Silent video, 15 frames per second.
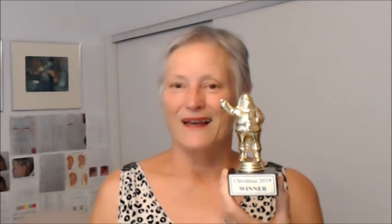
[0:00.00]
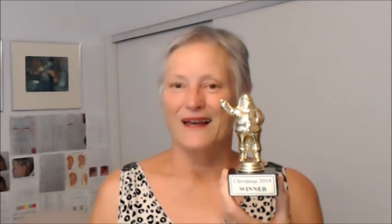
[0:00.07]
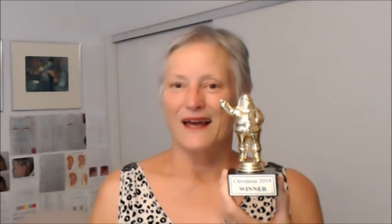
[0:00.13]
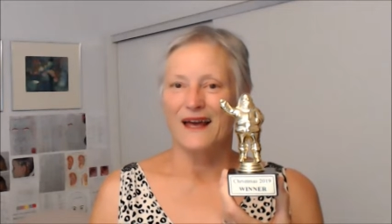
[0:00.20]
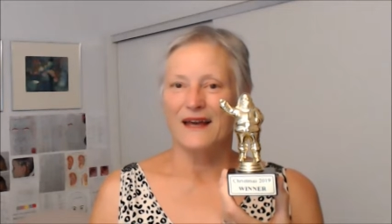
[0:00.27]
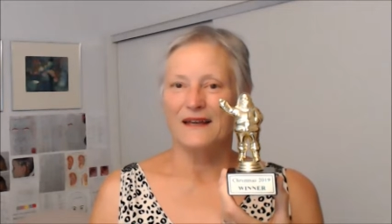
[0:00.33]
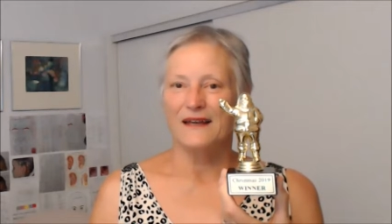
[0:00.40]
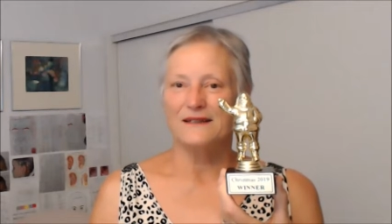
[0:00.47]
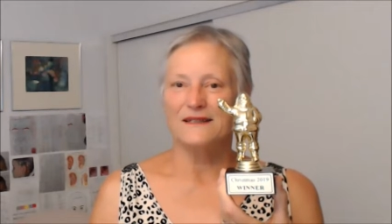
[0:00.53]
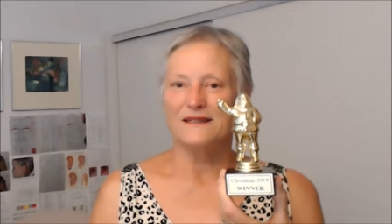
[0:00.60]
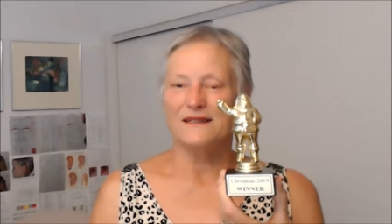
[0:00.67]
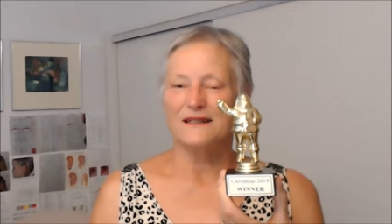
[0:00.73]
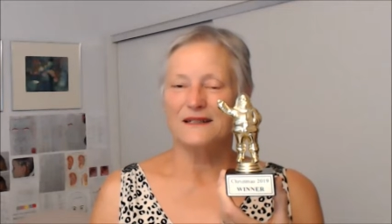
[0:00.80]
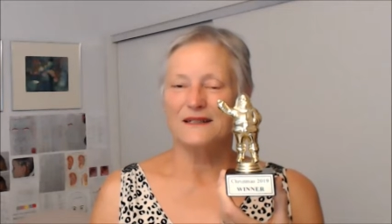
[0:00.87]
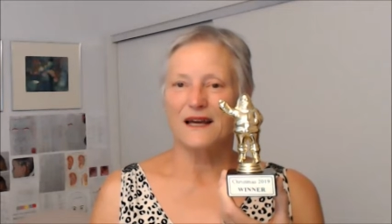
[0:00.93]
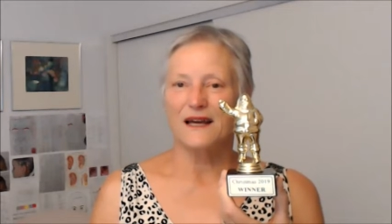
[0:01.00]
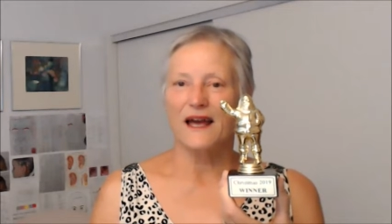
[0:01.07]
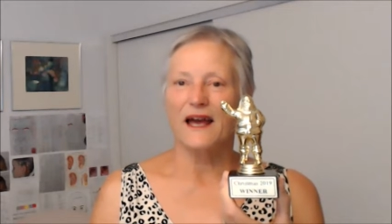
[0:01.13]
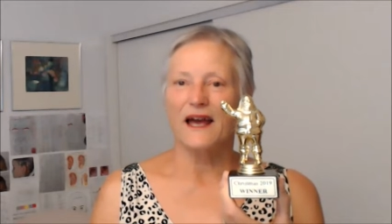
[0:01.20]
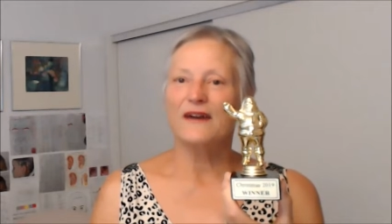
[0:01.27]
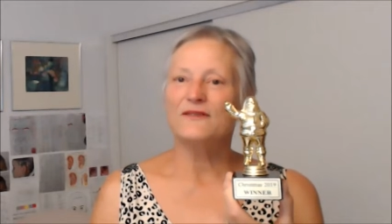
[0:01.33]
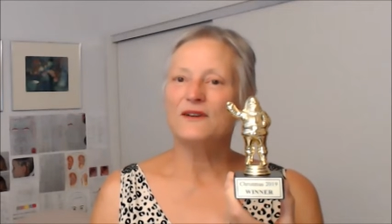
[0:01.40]
And
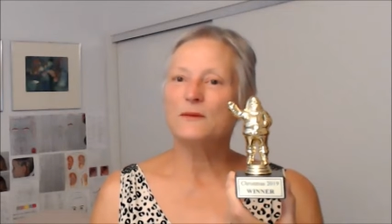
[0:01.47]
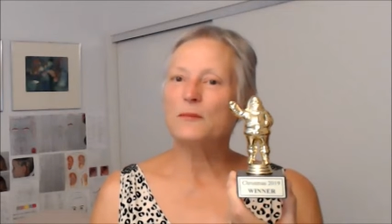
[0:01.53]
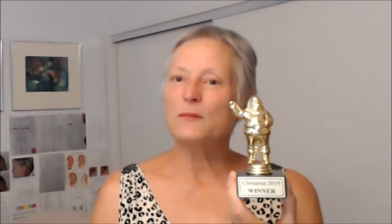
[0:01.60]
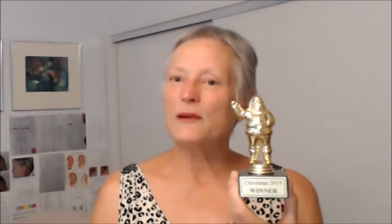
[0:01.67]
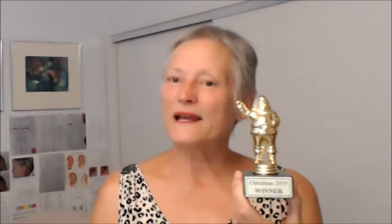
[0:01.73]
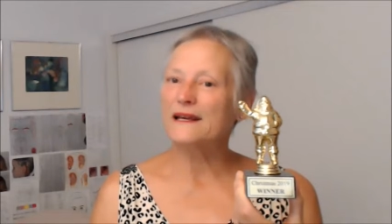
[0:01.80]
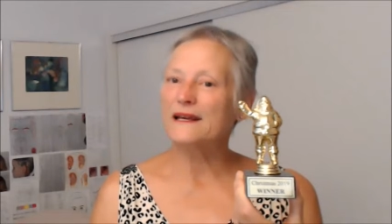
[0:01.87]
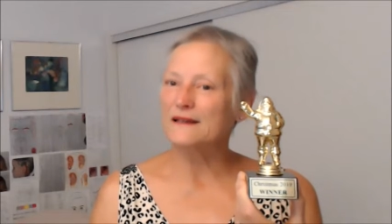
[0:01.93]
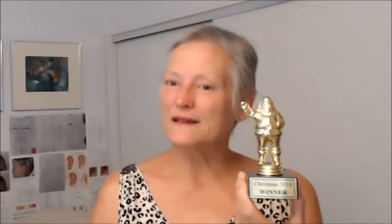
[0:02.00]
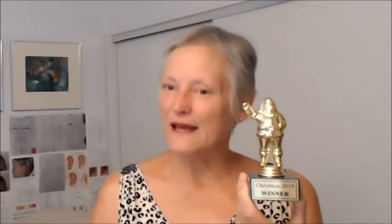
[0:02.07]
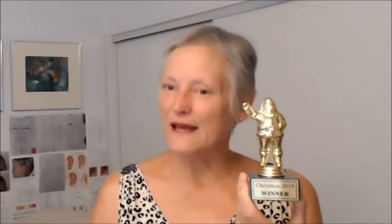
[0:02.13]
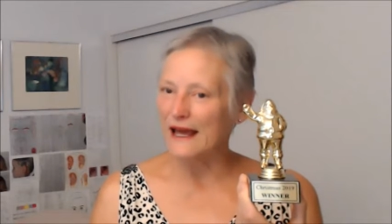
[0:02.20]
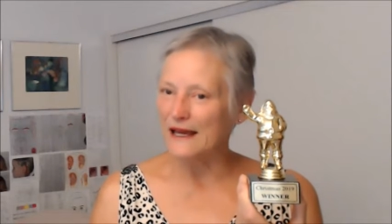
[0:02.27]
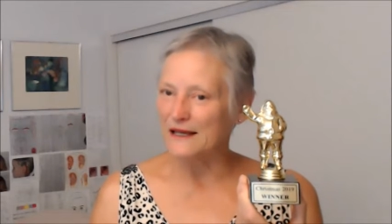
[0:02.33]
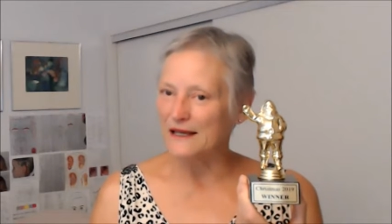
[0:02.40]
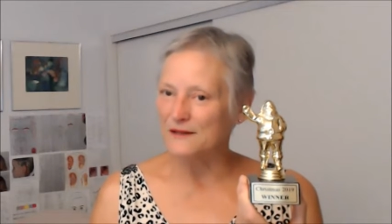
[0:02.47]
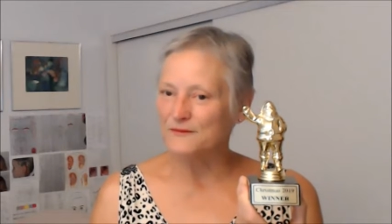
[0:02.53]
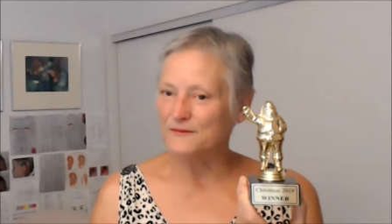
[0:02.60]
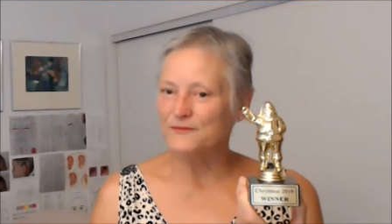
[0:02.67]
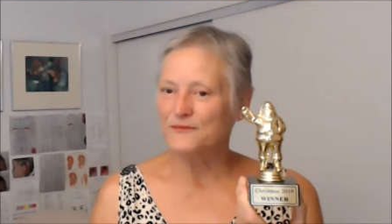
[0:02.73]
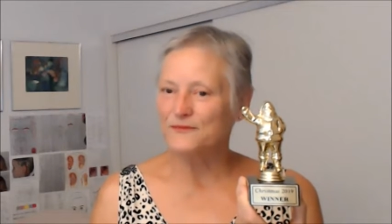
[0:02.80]
having played the game,